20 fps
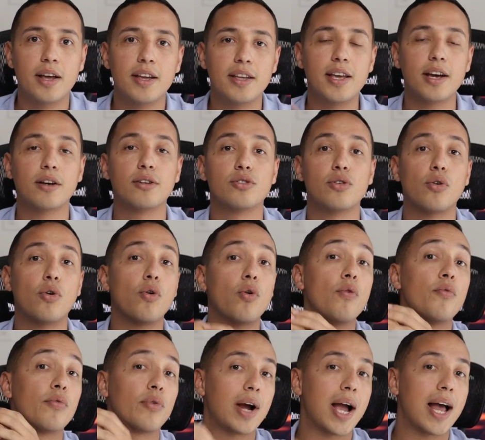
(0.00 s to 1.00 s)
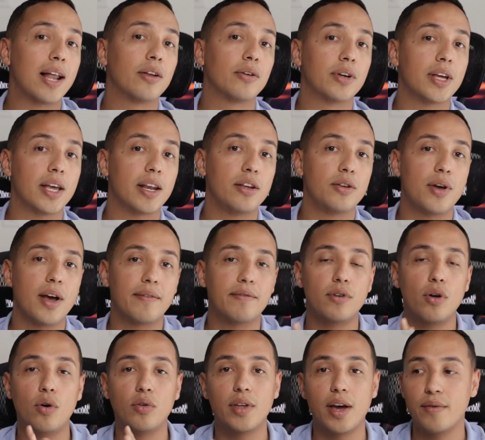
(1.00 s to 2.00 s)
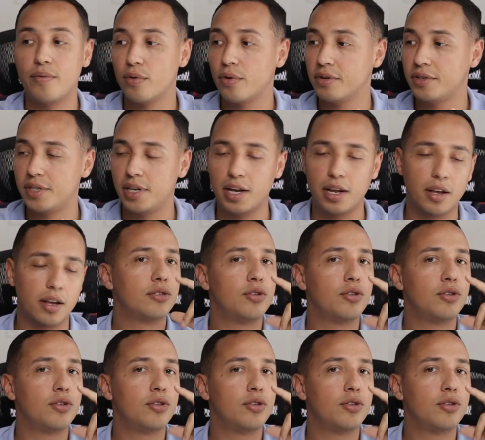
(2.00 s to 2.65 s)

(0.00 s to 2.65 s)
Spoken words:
Yeah, because you're over-allocated. You have no diversity.